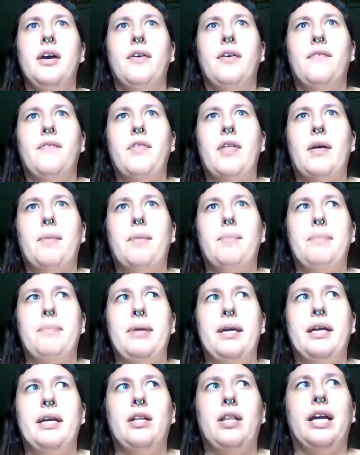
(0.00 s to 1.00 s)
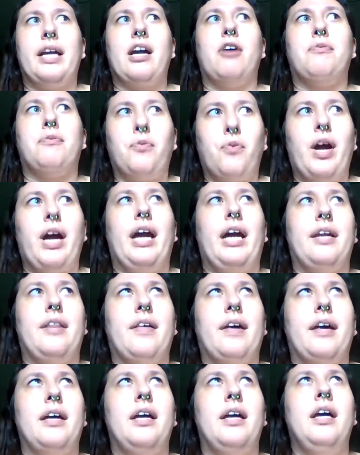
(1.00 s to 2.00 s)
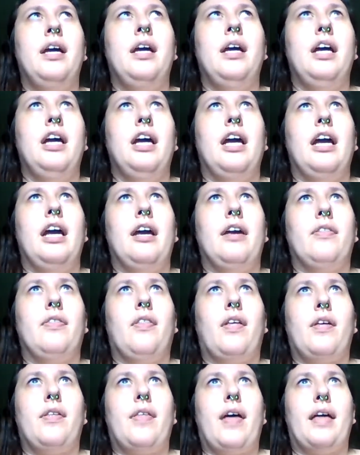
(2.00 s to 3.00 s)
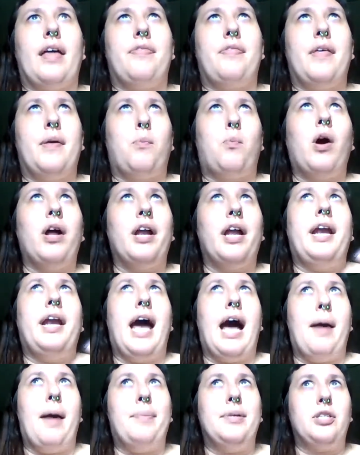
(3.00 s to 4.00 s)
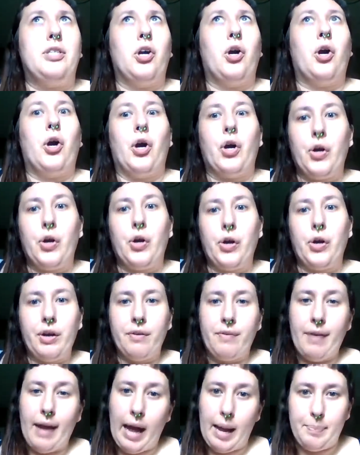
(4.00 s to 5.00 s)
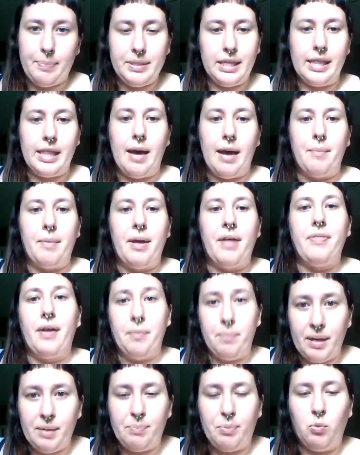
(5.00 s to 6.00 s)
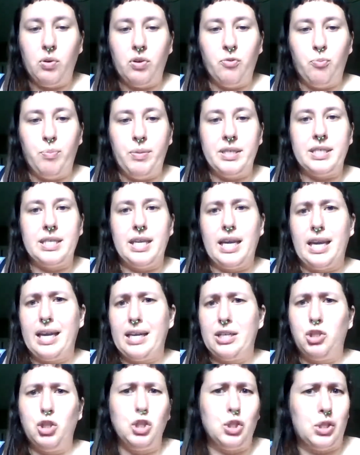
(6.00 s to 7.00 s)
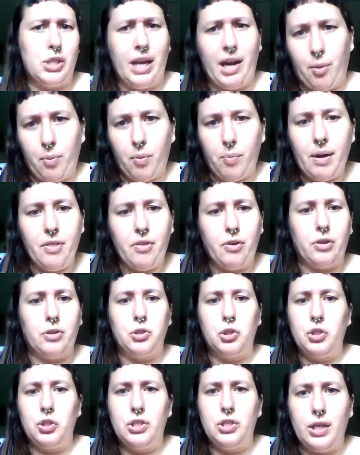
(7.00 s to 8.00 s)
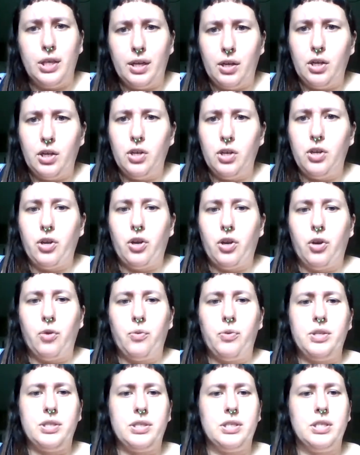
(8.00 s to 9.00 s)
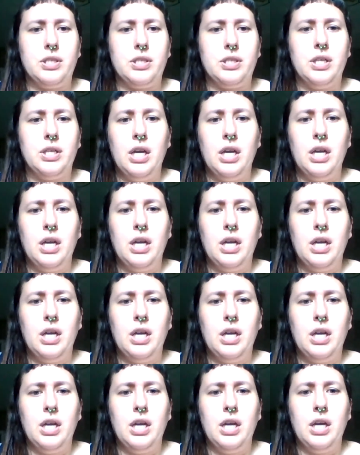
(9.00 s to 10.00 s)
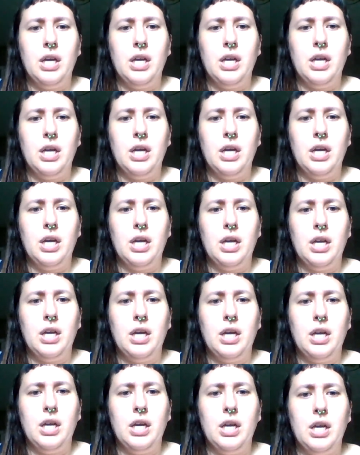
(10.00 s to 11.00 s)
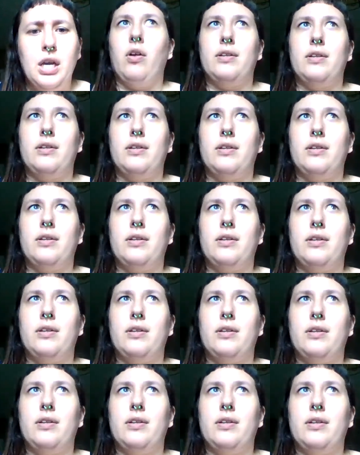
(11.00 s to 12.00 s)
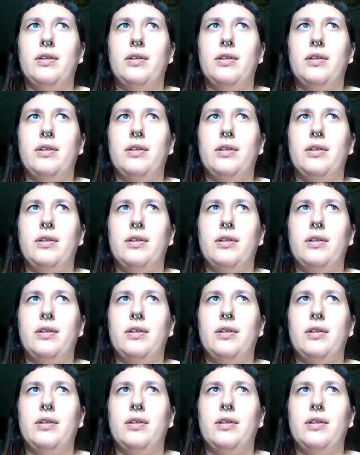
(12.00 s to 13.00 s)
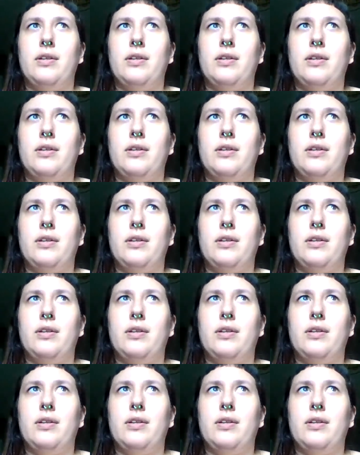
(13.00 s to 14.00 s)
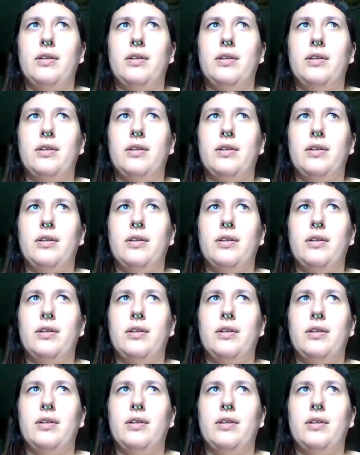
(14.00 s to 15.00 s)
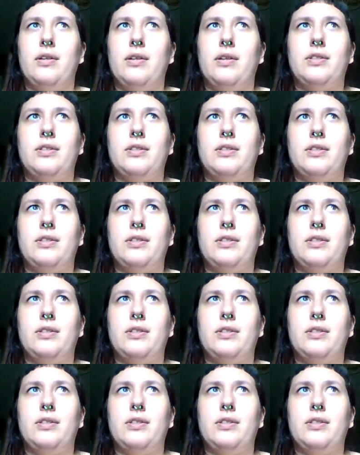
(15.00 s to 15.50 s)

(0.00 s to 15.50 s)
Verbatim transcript: of them being like afraid that it, that that what had happened to her could have happened to them, and then people would have been saying she's a terrible mother, she's like, you know, this, you know, all of these things, not at all understanding the way that like this woman is going to be suffering for the rest of her life because of